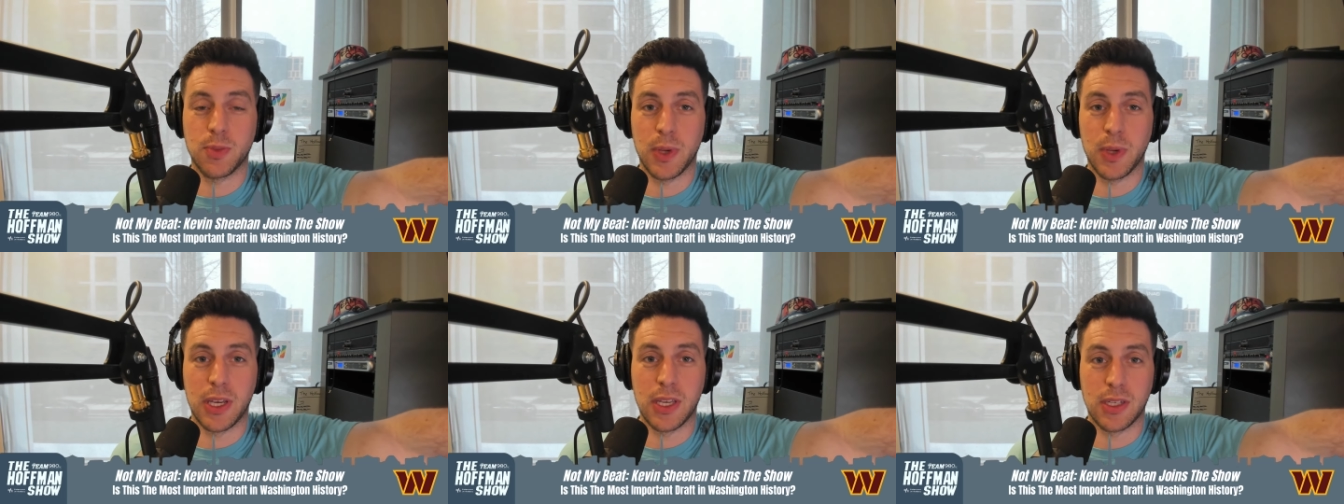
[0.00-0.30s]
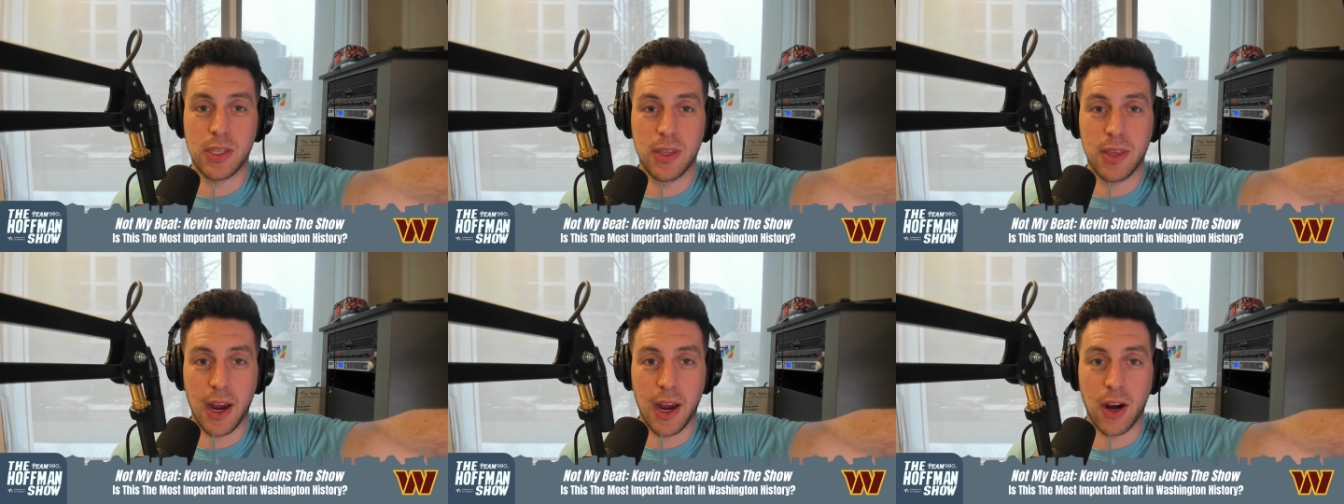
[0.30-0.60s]

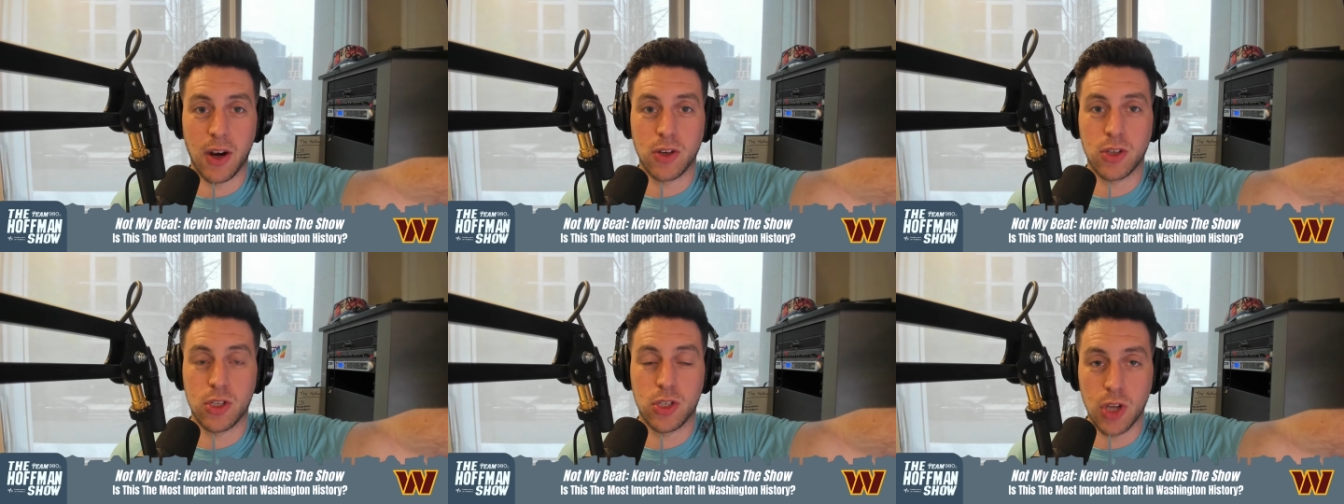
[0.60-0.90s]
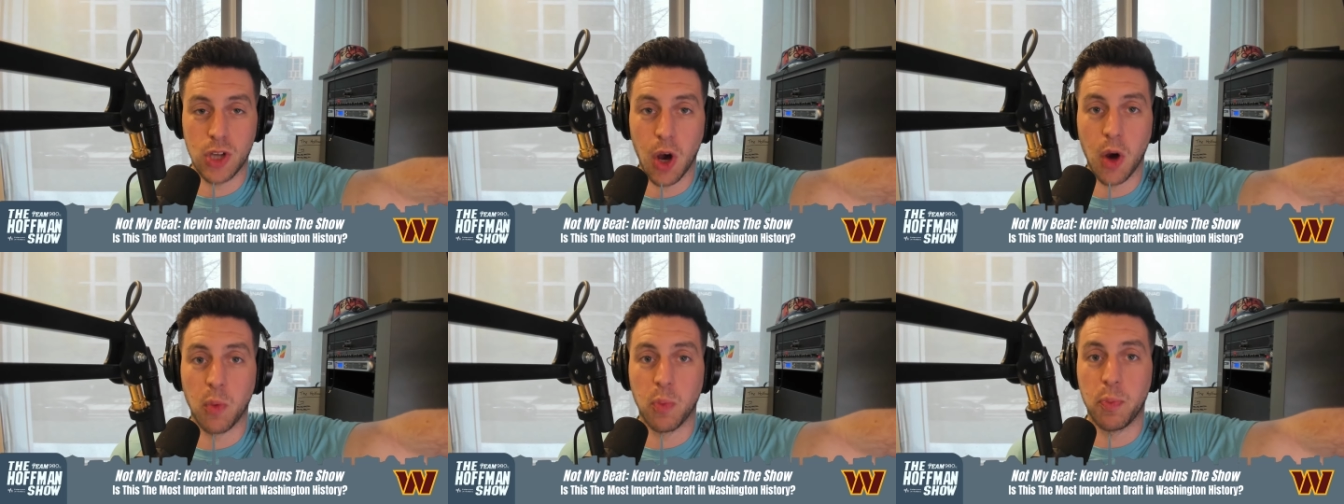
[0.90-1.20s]
because they're
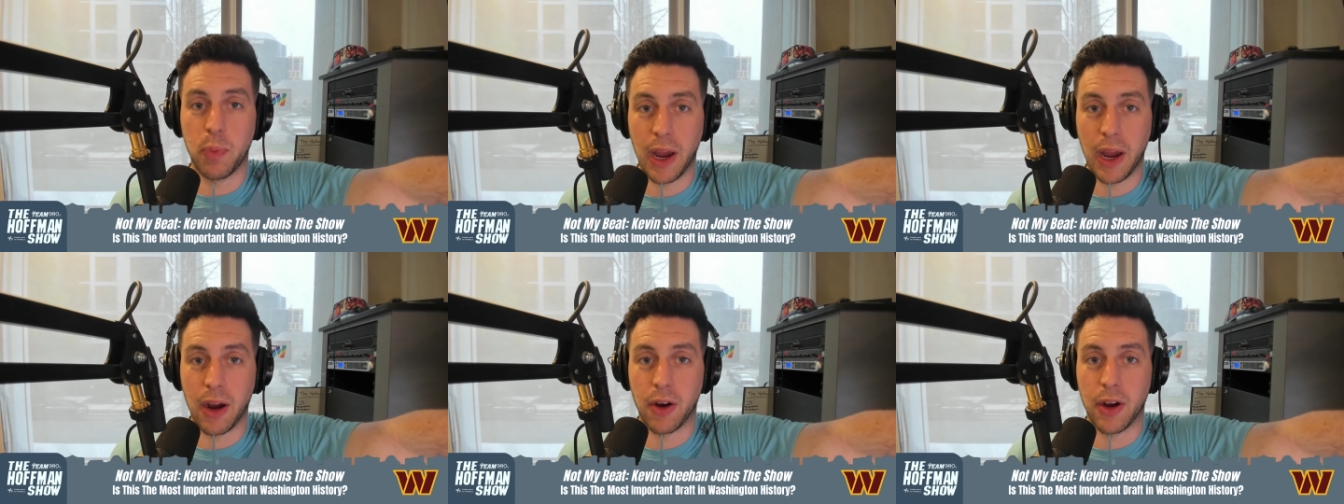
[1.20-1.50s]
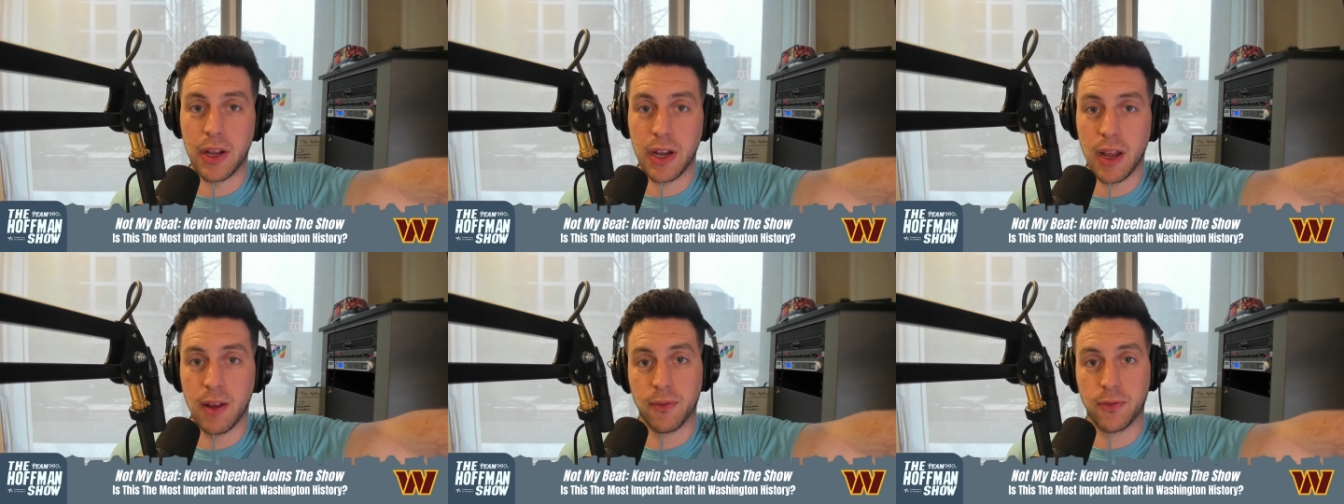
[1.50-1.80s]
so
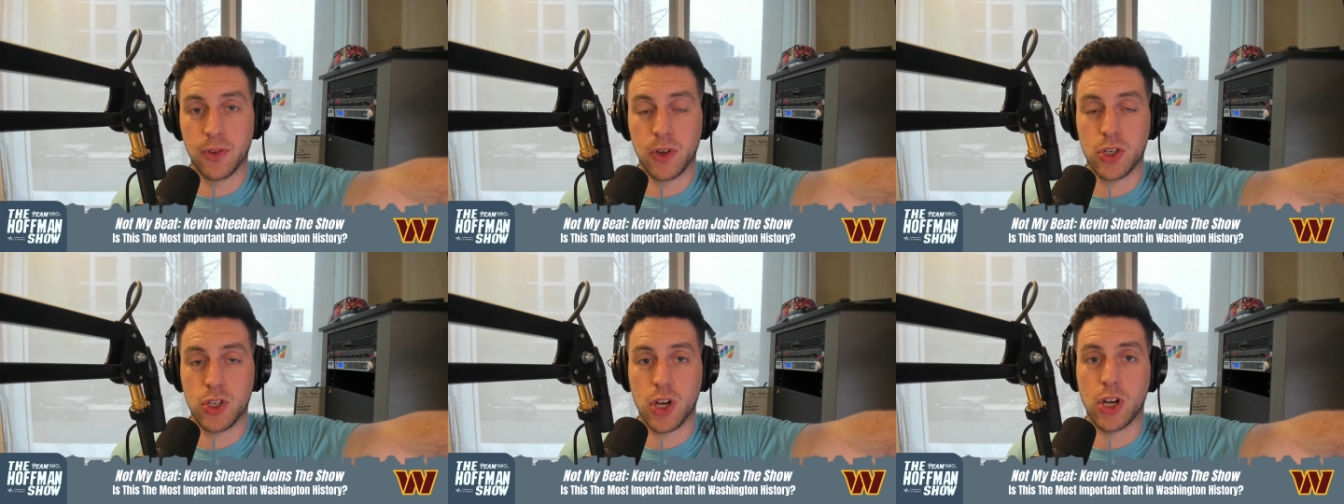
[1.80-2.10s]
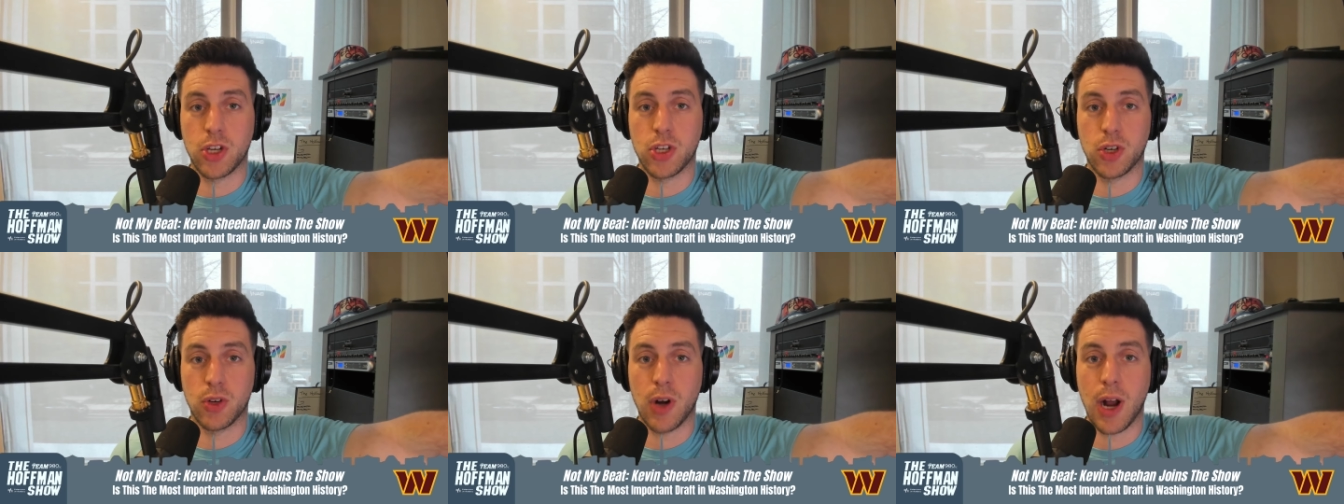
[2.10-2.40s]
barren
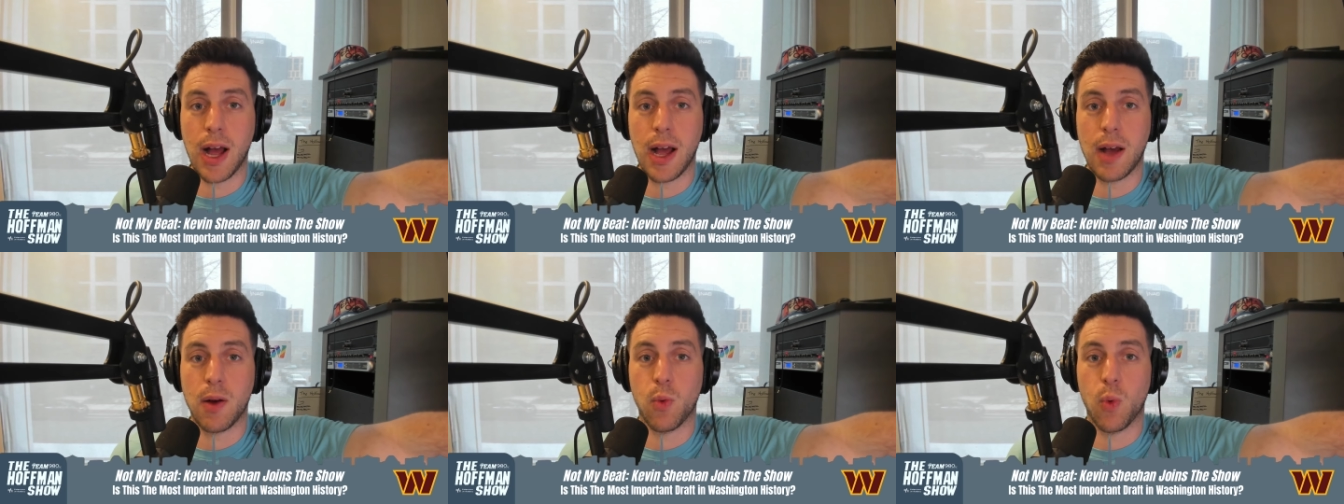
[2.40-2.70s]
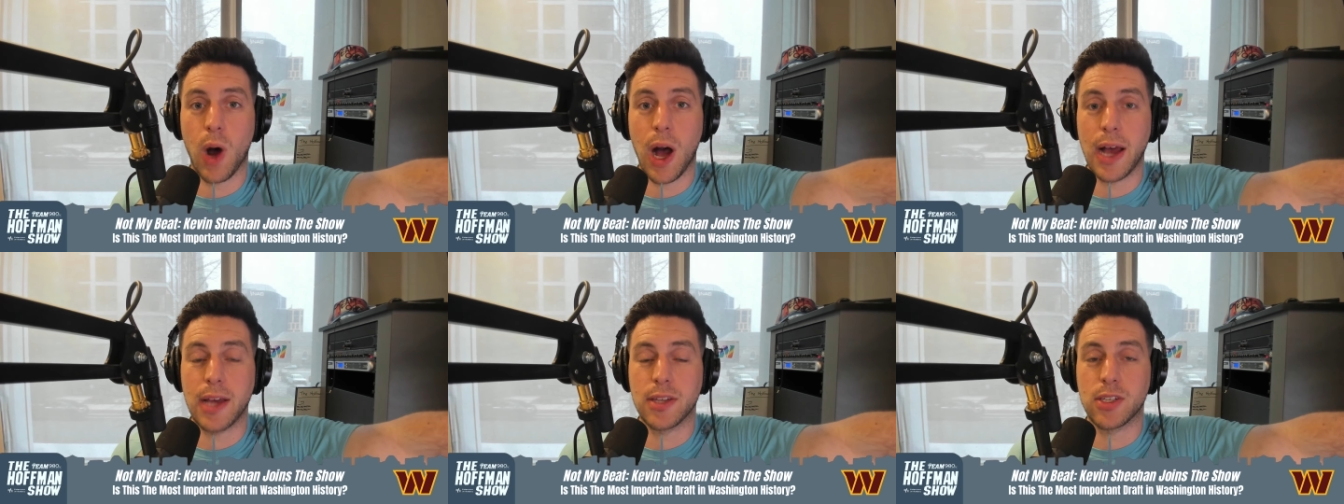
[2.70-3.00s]
infrastructure
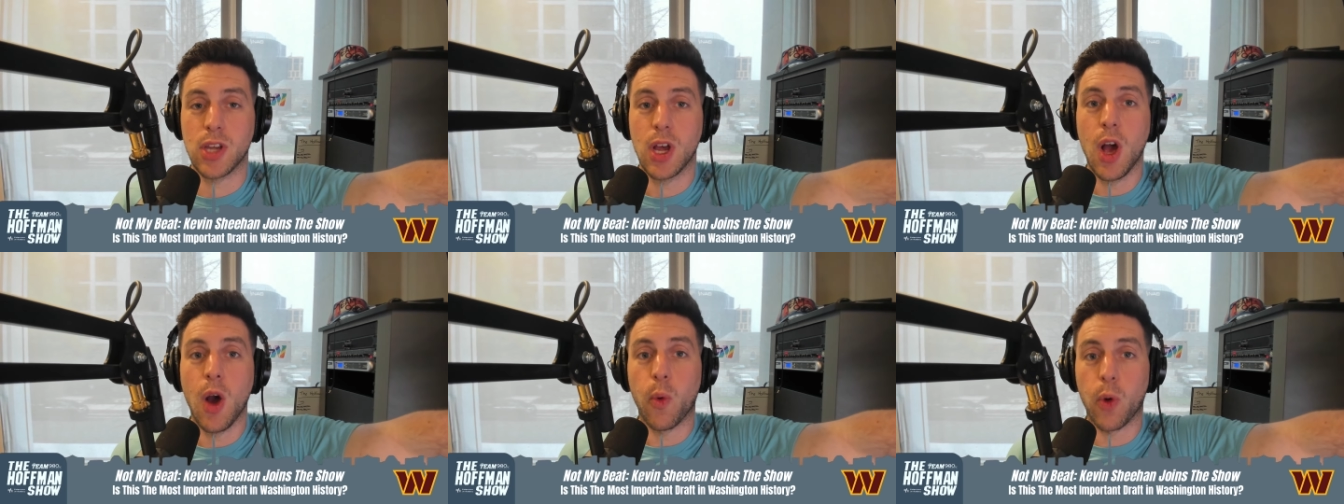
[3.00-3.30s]
wise.